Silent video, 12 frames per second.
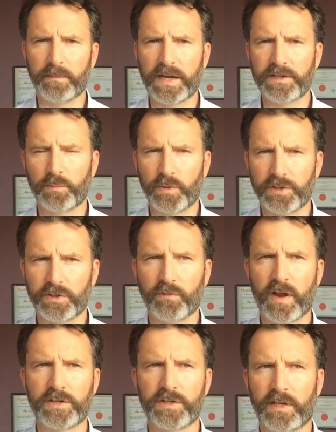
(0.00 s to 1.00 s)
imagine which
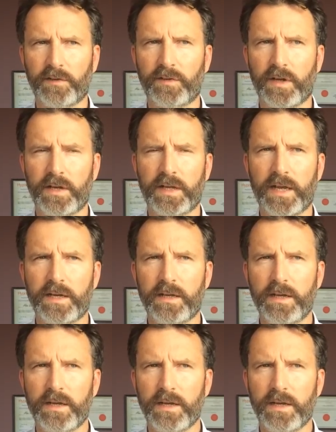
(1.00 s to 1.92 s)
direction it's turning in,